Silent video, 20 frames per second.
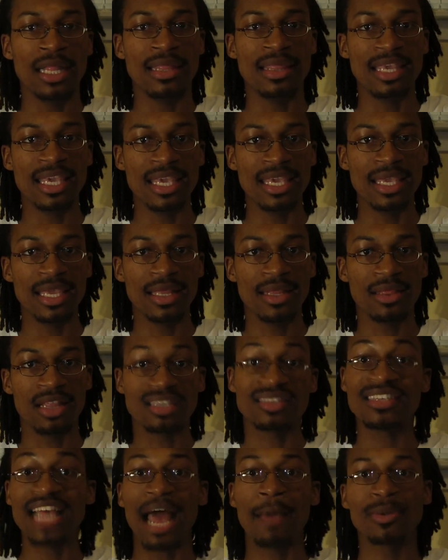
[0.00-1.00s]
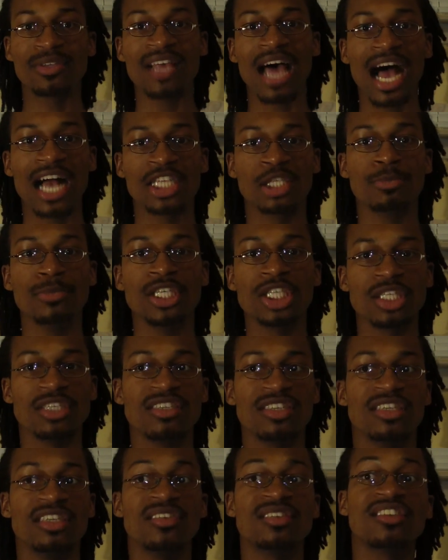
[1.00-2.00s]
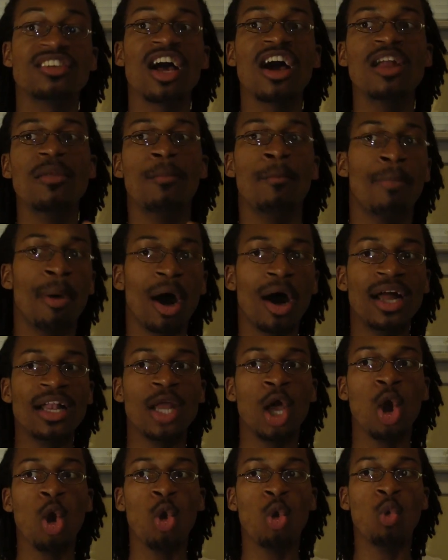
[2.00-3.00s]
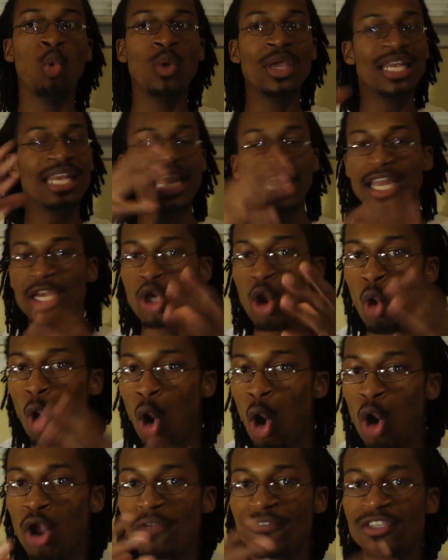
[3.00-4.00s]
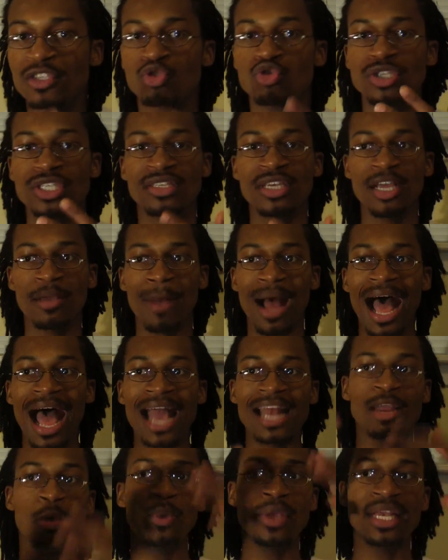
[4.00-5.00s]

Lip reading: the sabotage mission to the sun, but we didn't know all of his reasoning behind it.